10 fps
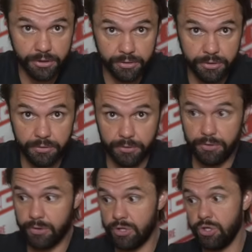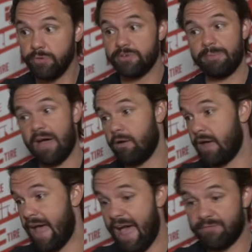You can use
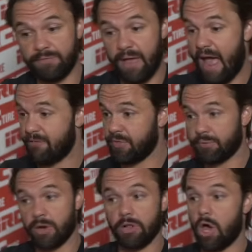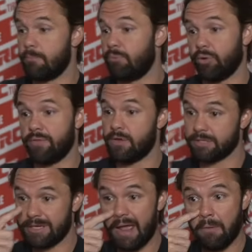about half the throttle on both of
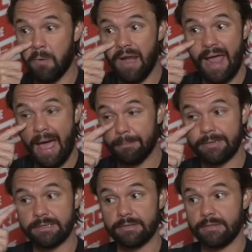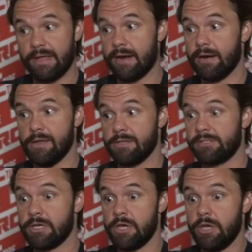those. And what happened there
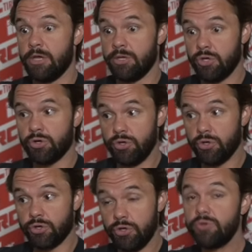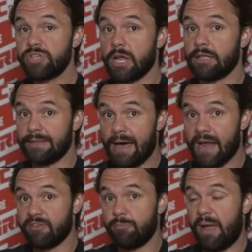is you're using a
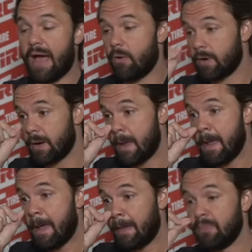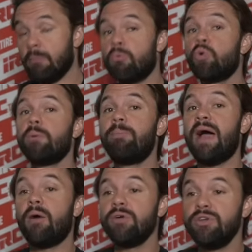lot of power. The more
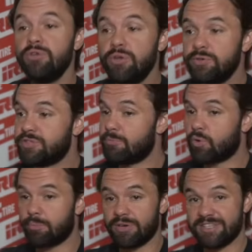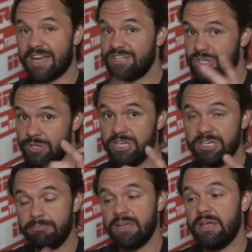power you use, the more precise you
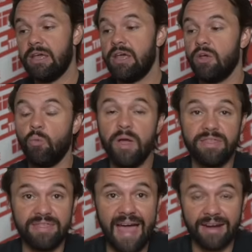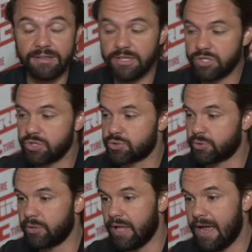need to be with that clutch
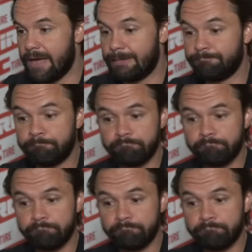control.